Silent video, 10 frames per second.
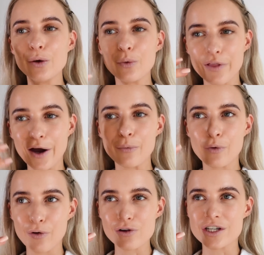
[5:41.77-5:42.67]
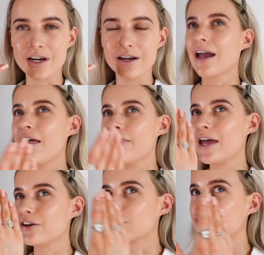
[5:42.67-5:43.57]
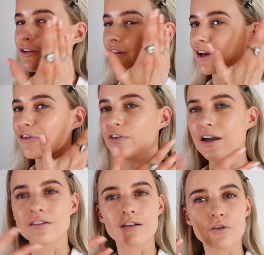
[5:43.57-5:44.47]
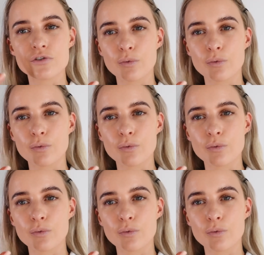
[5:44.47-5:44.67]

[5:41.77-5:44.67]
without water and then just use like a face cloth